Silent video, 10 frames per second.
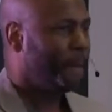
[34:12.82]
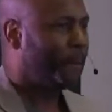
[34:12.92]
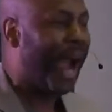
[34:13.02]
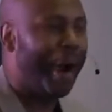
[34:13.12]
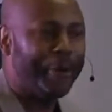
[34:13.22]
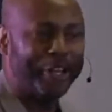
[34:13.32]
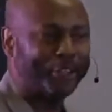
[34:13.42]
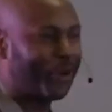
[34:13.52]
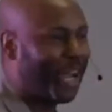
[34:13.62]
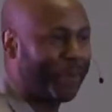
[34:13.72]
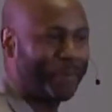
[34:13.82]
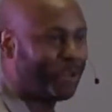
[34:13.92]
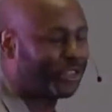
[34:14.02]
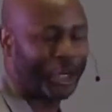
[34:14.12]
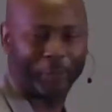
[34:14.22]
Power to tread
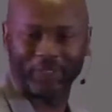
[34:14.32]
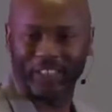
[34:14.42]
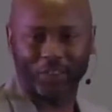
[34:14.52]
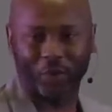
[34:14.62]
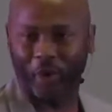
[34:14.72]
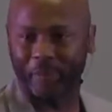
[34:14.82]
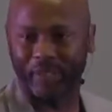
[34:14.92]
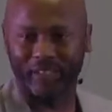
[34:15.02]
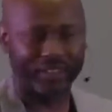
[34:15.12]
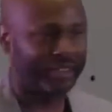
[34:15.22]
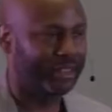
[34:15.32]
upon serpents and scorpions.